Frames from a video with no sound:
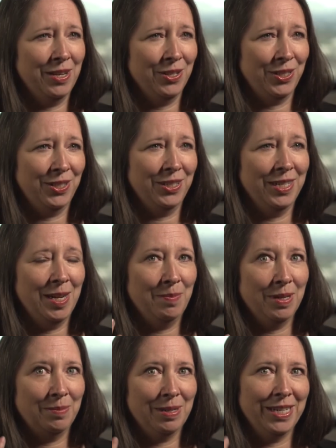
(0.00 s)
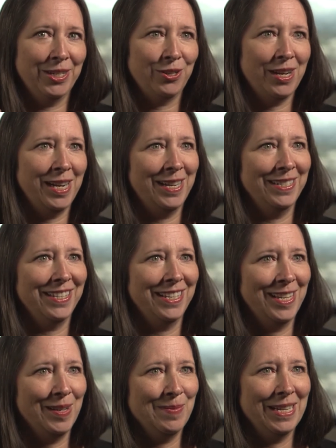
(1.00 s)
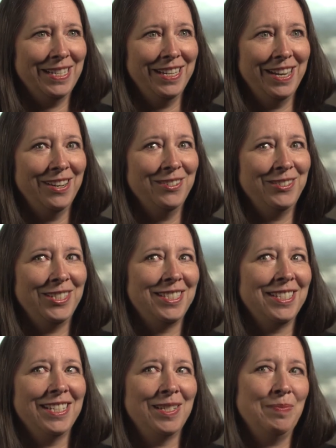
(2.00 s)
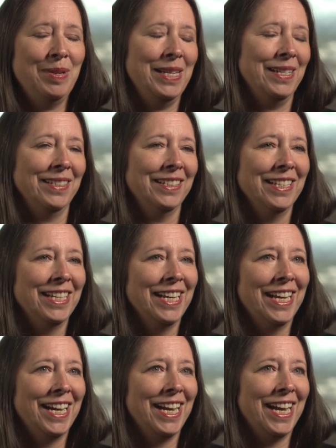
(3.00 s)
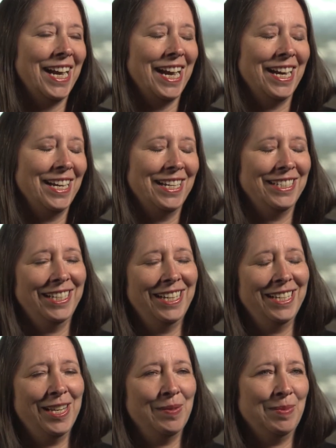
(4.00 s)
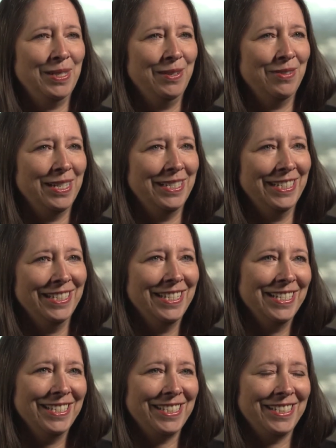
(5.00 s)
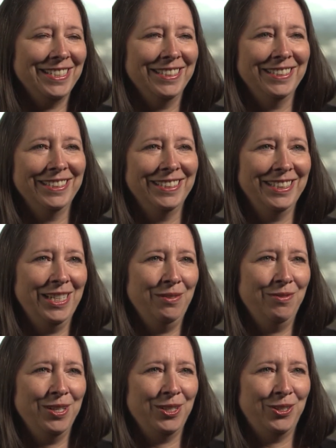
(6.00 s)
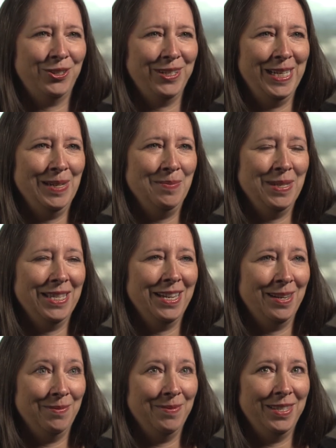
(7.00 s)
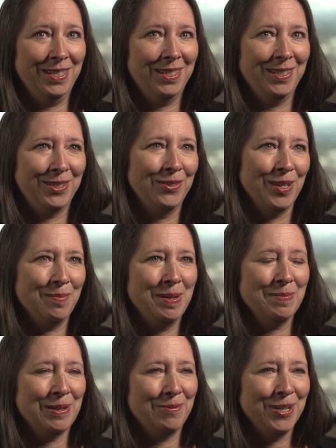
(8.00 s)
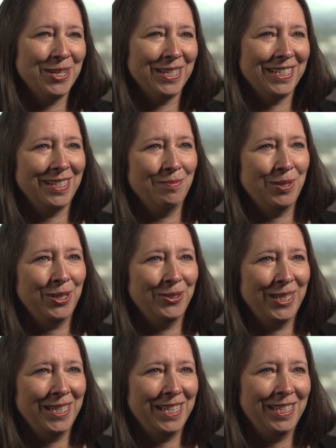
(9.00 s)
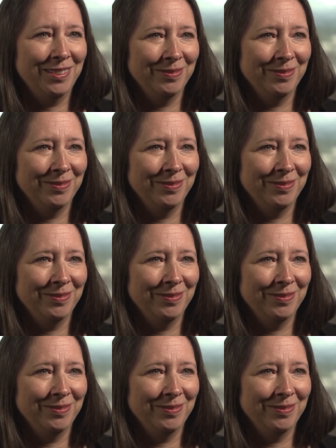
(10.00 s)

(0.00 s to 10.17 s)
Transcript: all stood up, and I'll probably cry thinking about it now, just like being, I can't believe I did this and lived this dream, and that this is going to be my work. I'm so lucky.